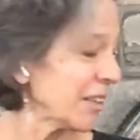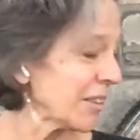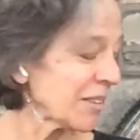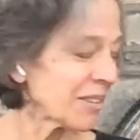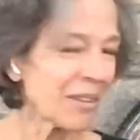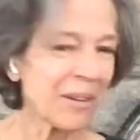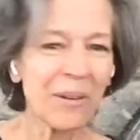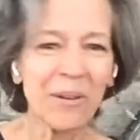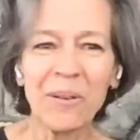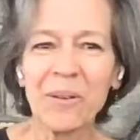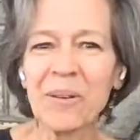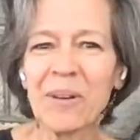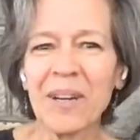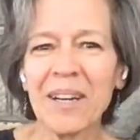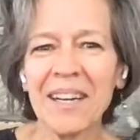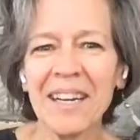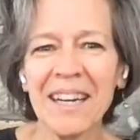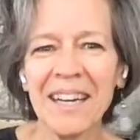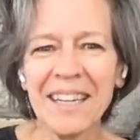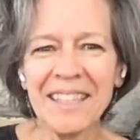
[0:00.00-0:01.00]
So,
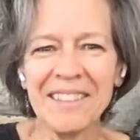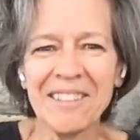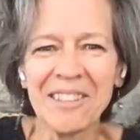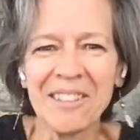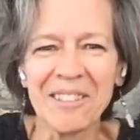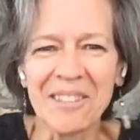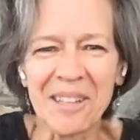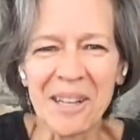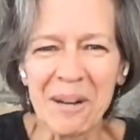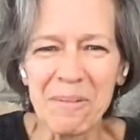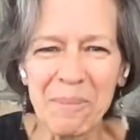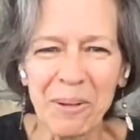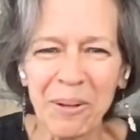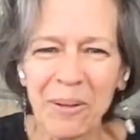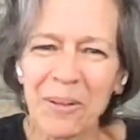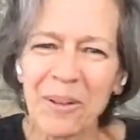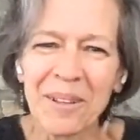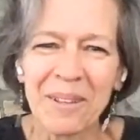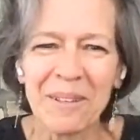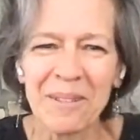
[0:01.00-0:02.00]
just a
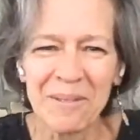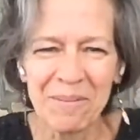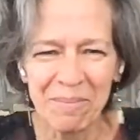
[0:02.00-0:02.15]
couple